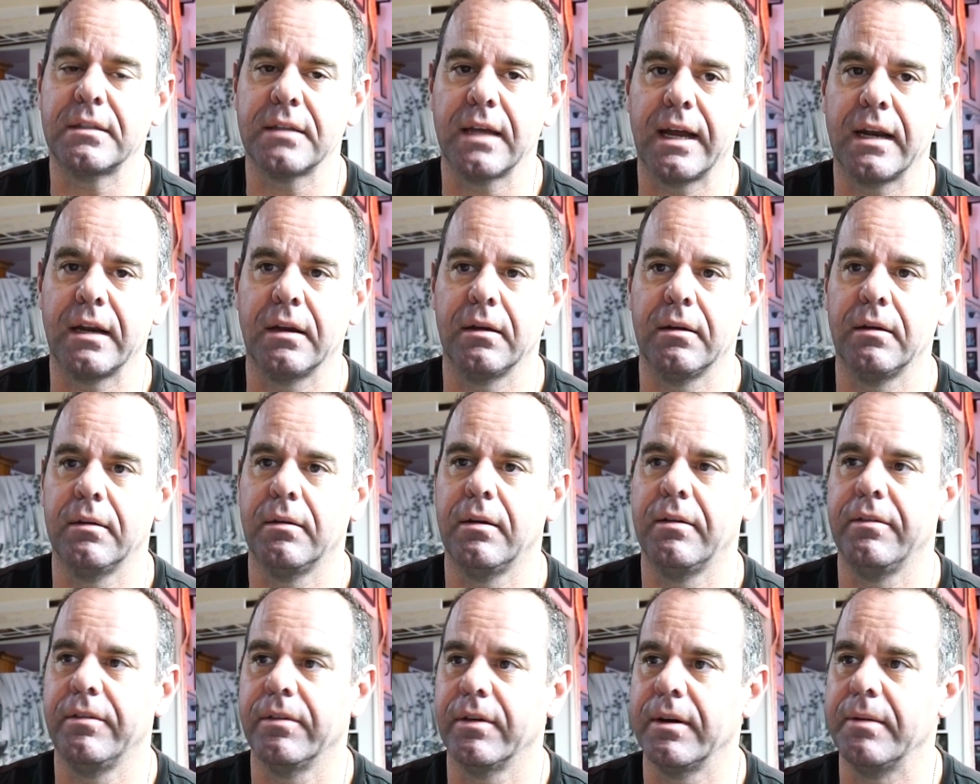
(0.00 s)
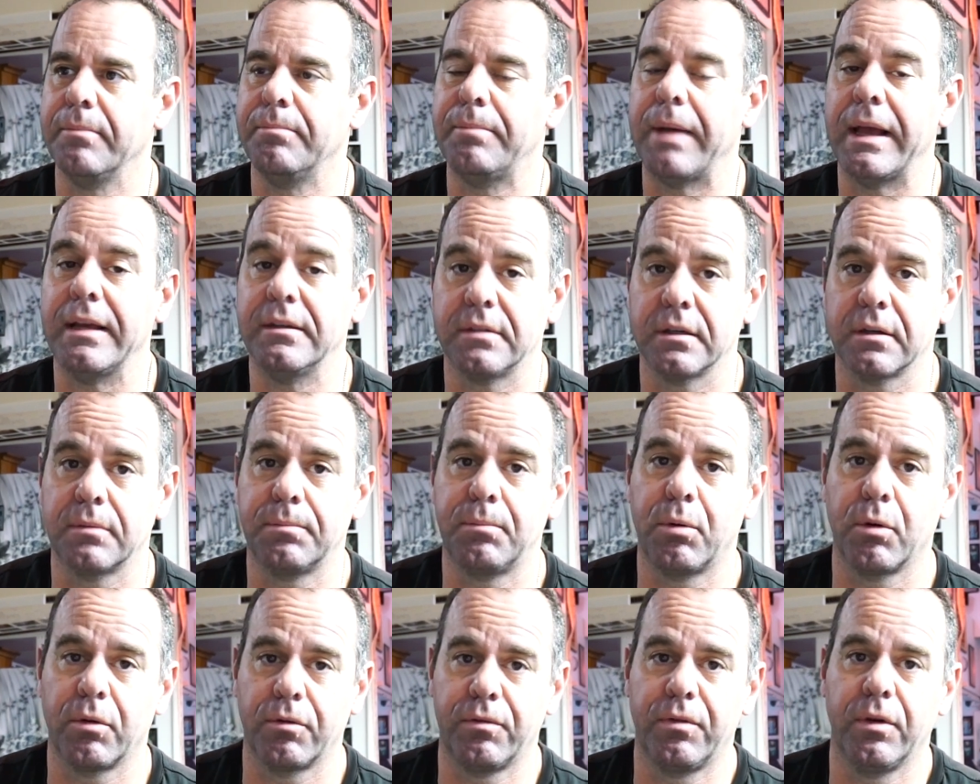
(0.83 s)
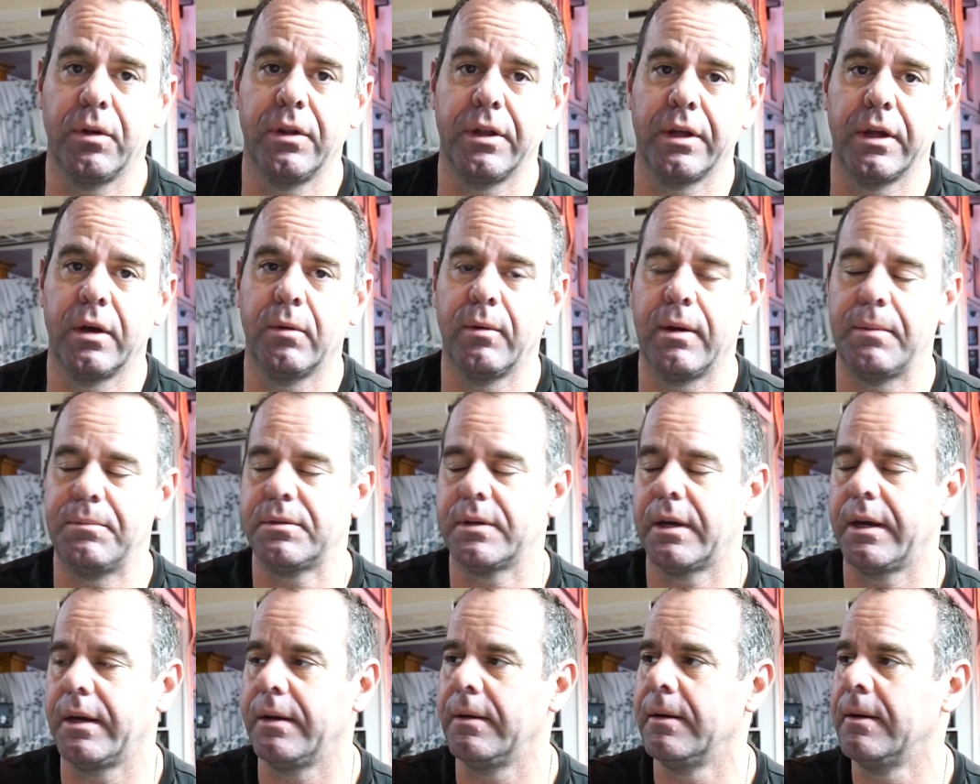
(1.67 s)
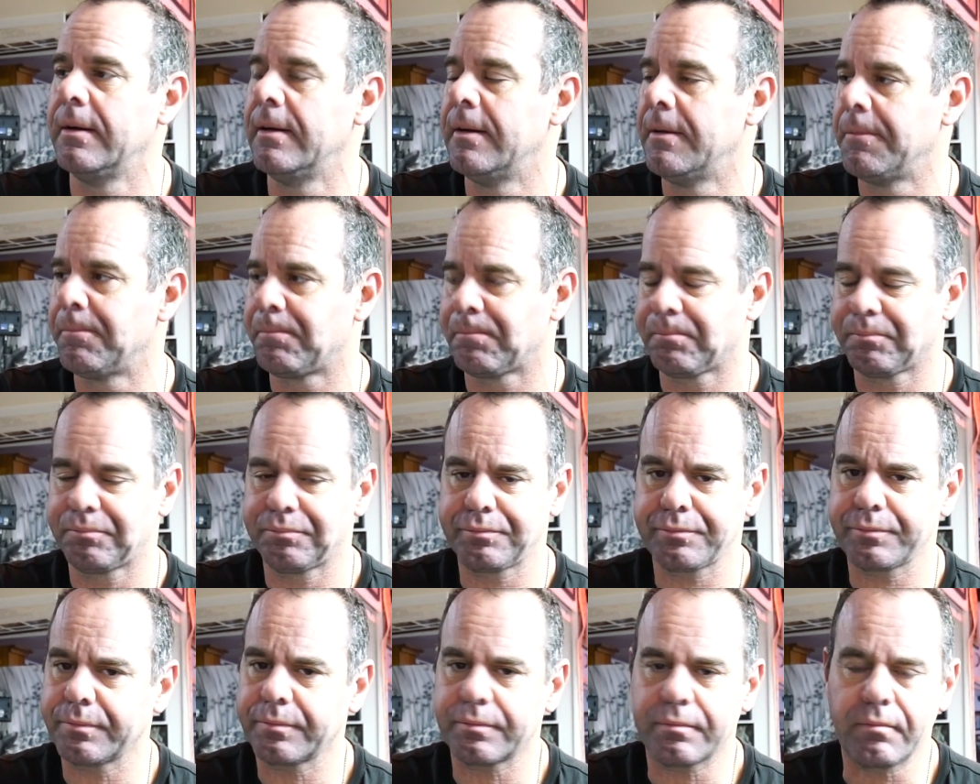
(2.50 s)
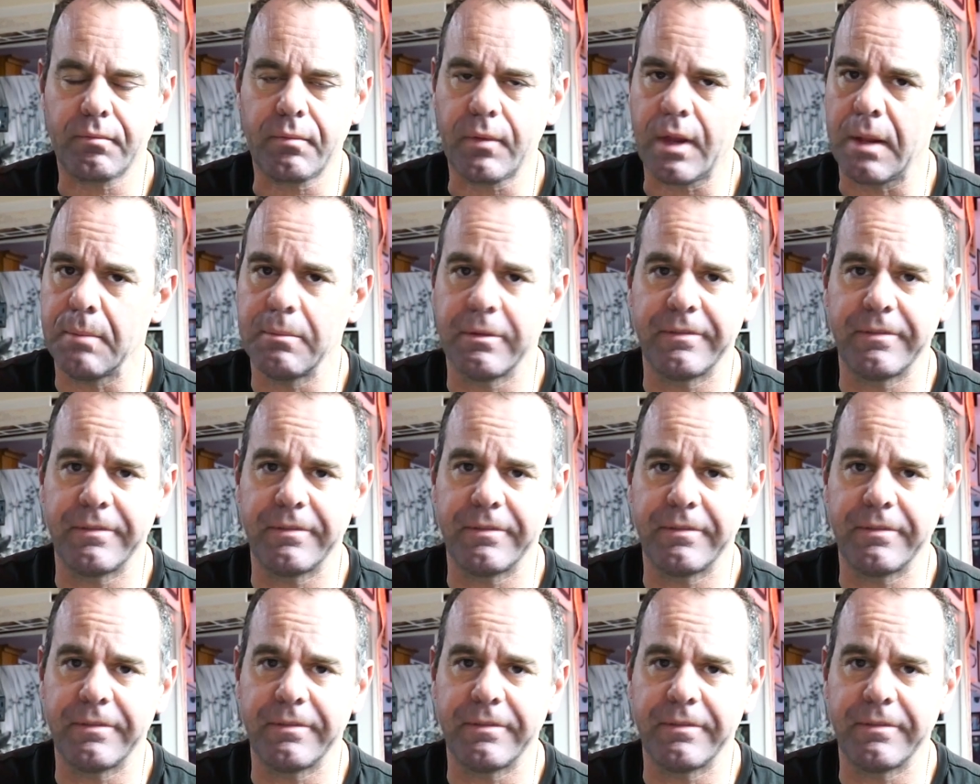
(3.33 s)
I had a very basic portfolio website. But